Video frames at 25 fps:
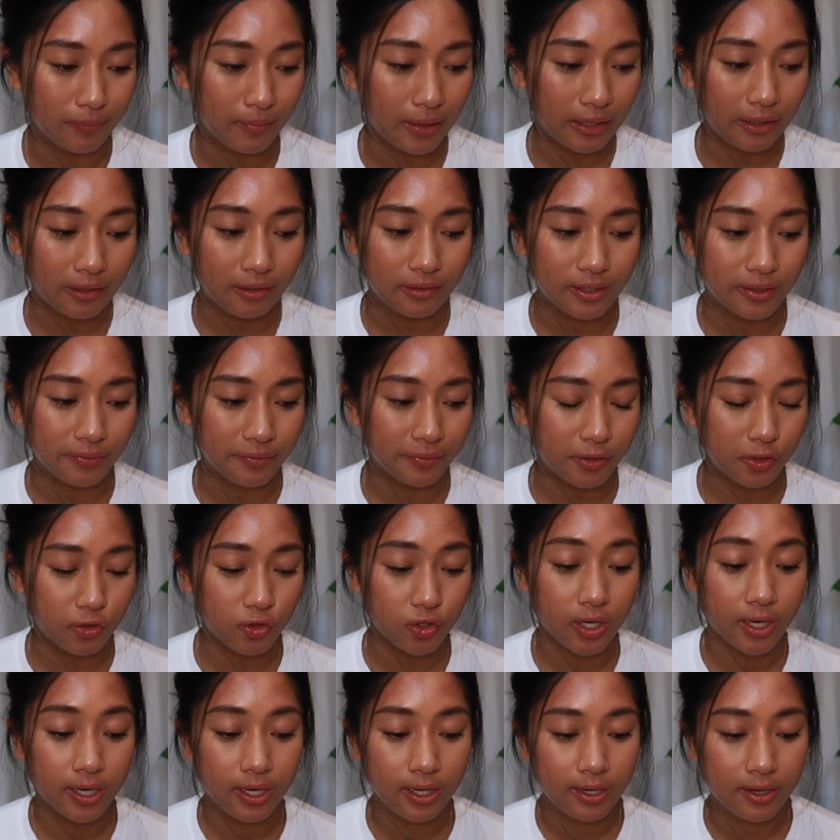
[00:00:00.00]
I could definitely
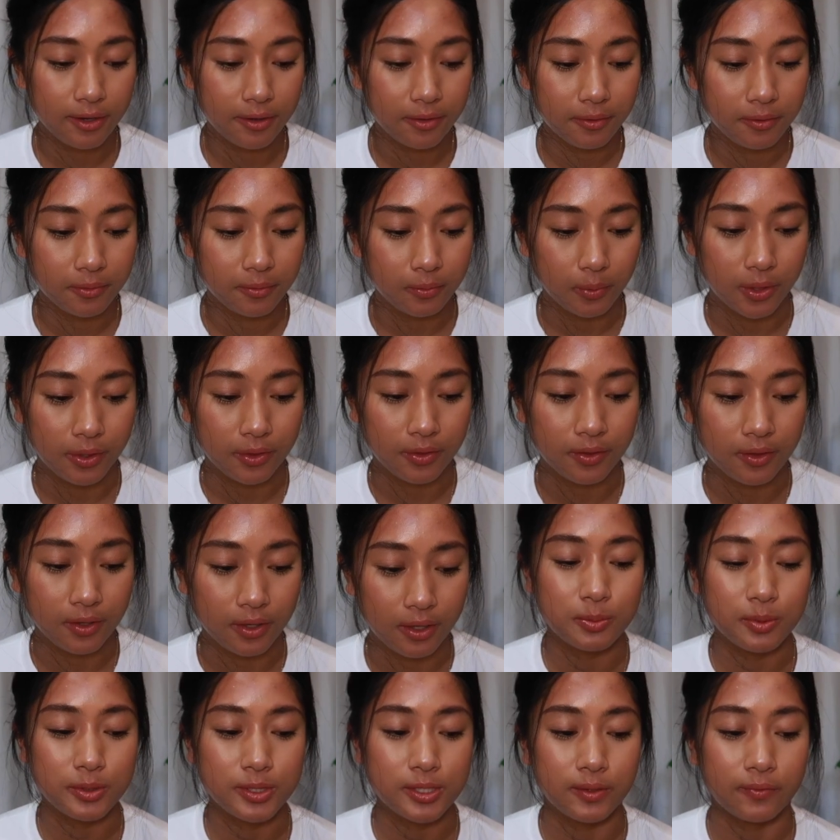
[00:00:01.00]
try it out with
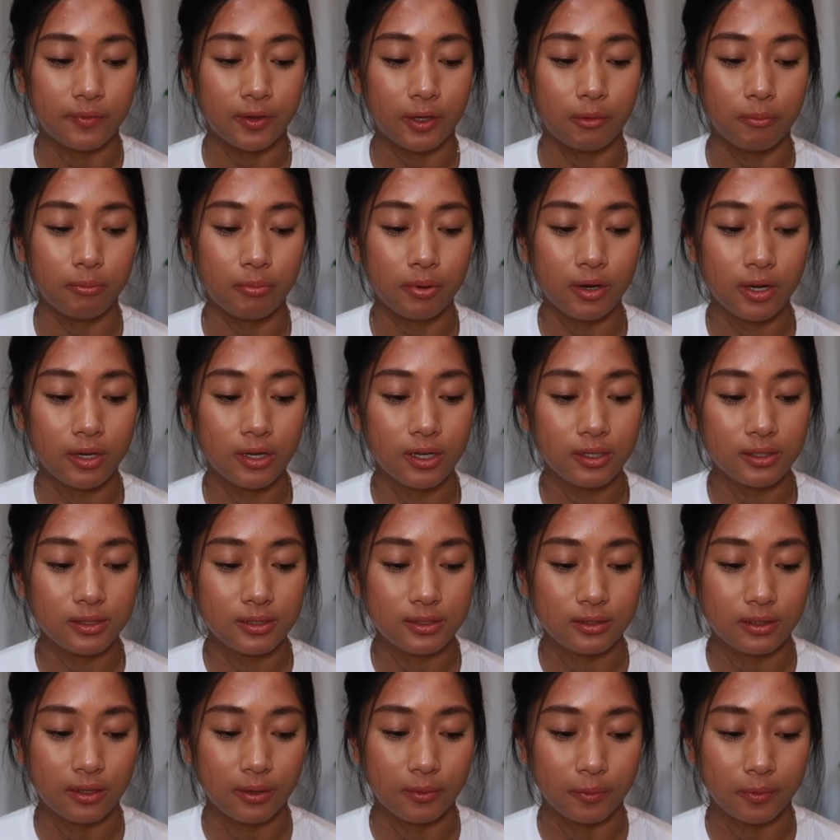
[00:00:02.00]
specific
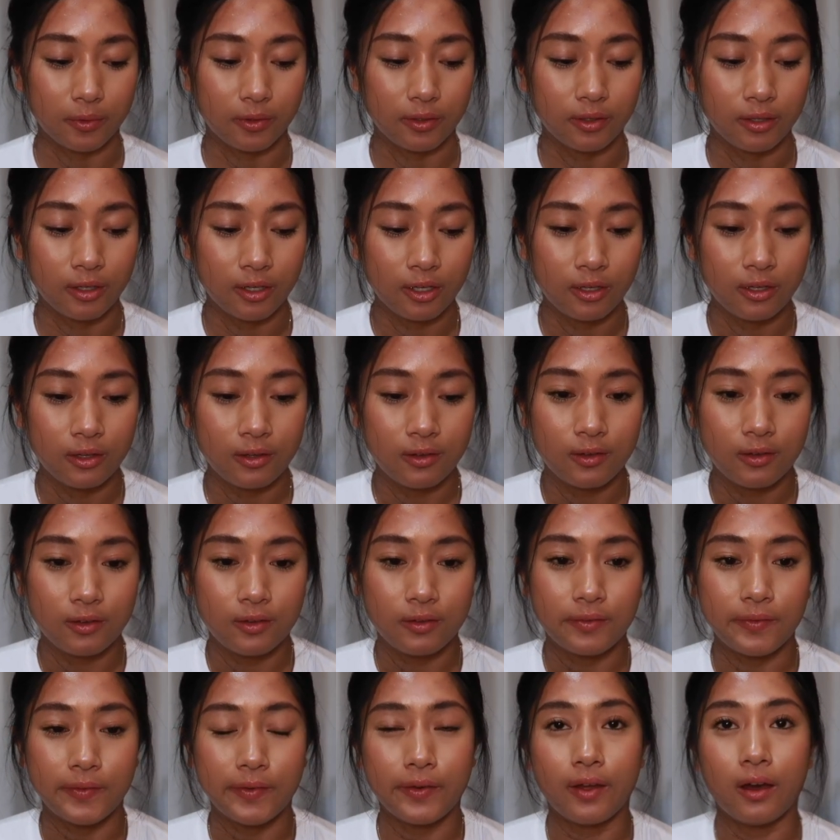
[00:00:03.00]
products that would
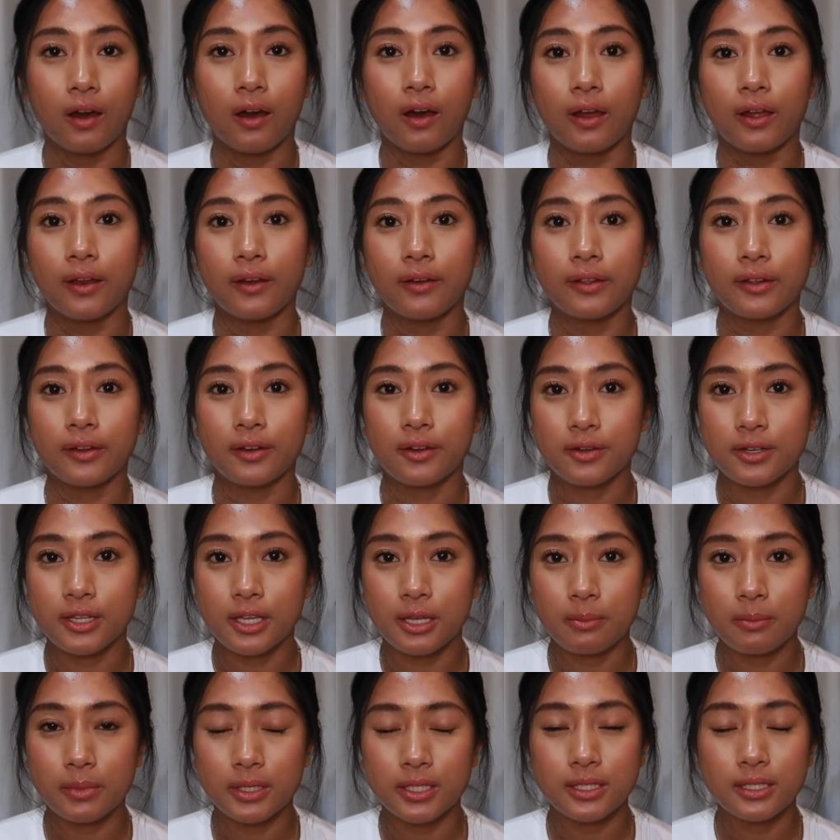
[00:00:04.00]
not
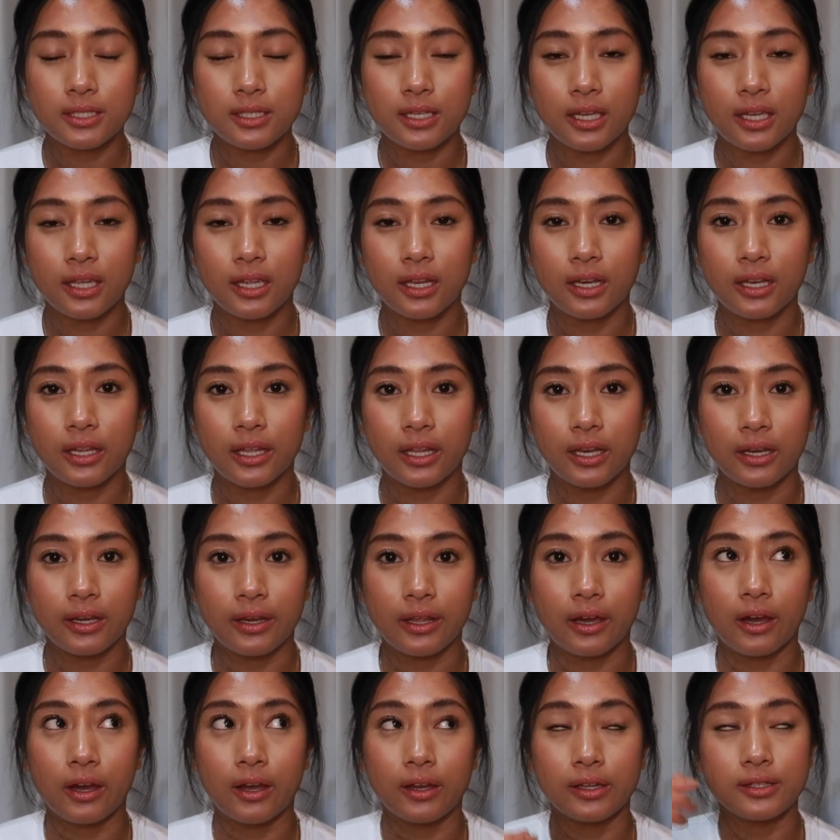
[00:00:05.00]
irritate my skin and
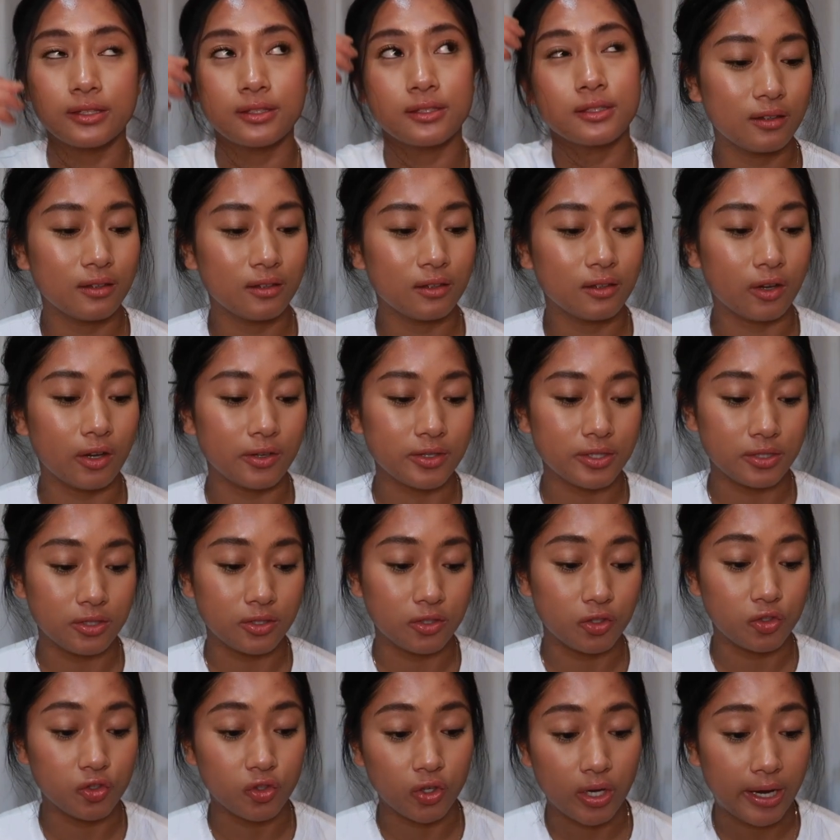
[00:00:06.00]
not cause it
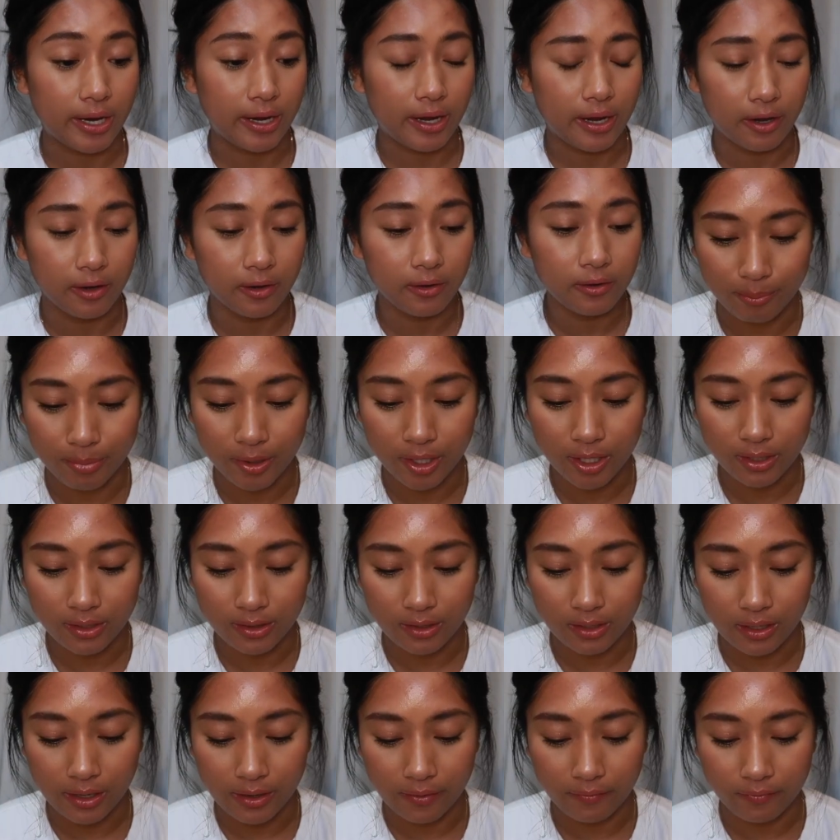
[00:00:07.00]
to dry out. The product
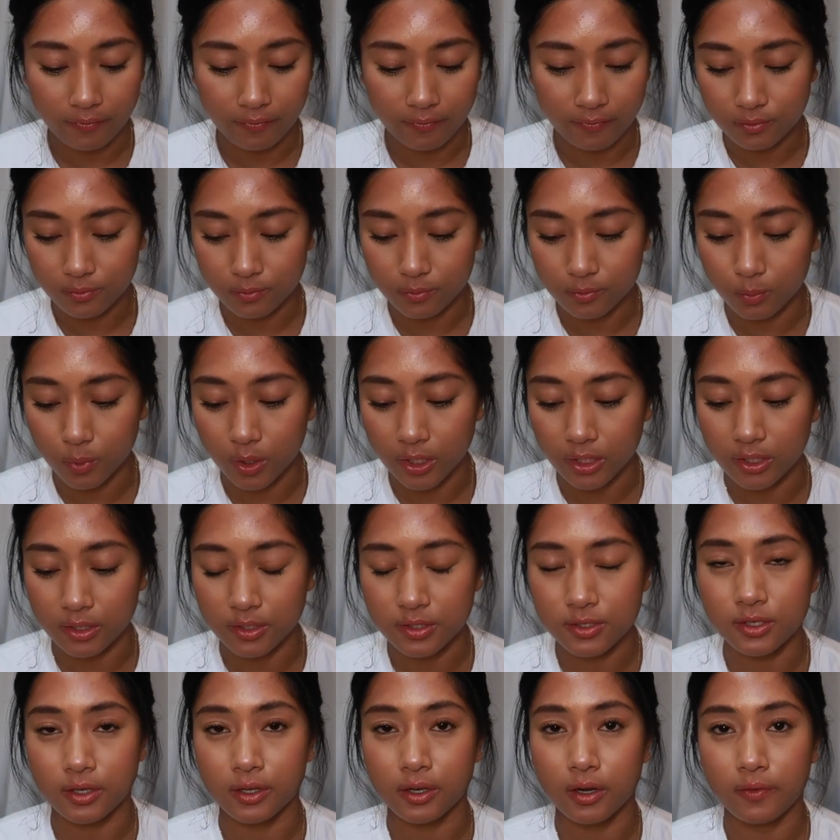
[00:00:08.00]
that I've wanted to
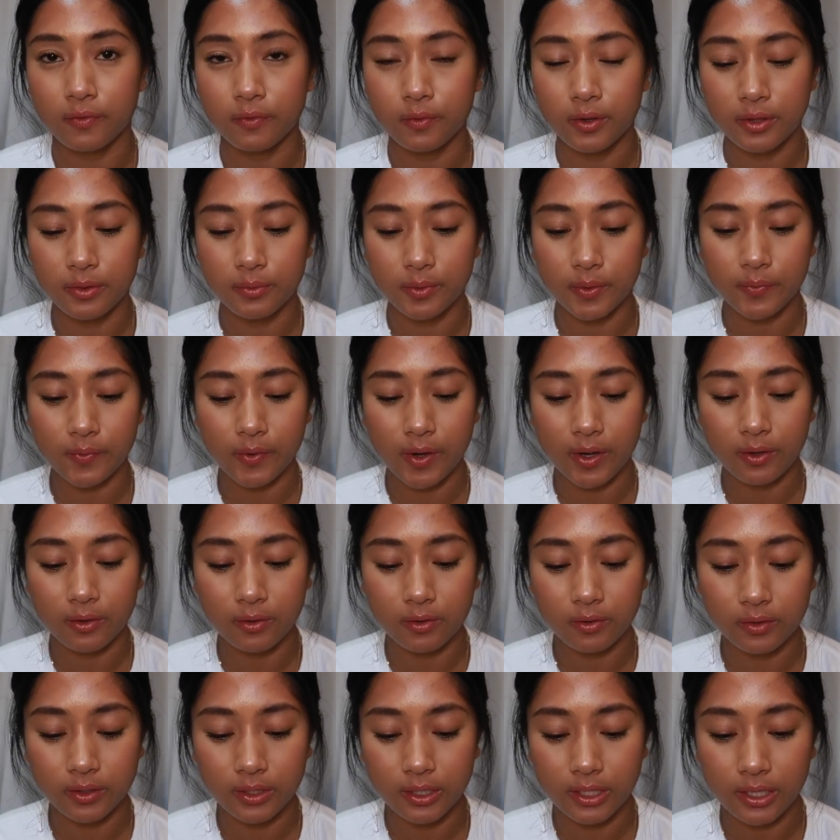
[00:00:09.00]
start off with
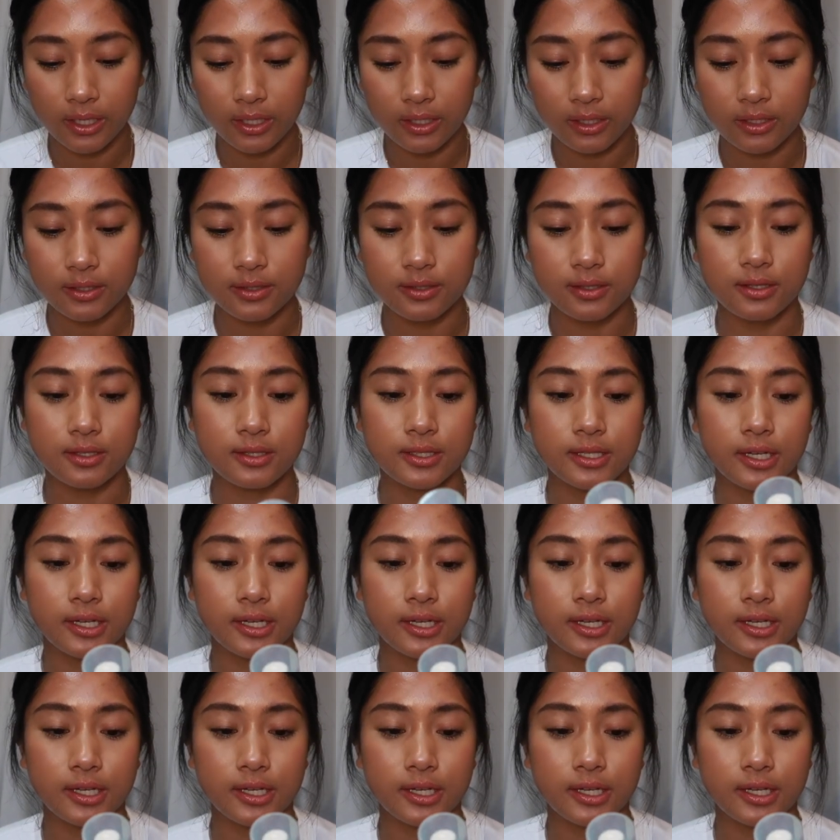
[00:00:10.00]
retinol in it is the